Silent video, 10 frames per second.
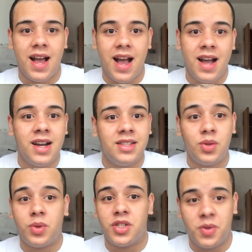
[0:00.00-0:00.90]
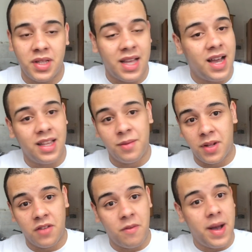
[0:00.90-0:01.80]
and we're doing that in the
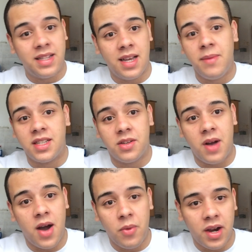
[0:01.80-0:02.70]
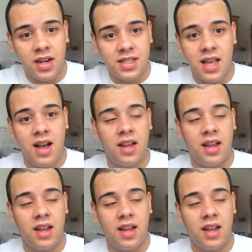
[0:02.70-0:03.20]
middle of a pandemic. So how weird is that?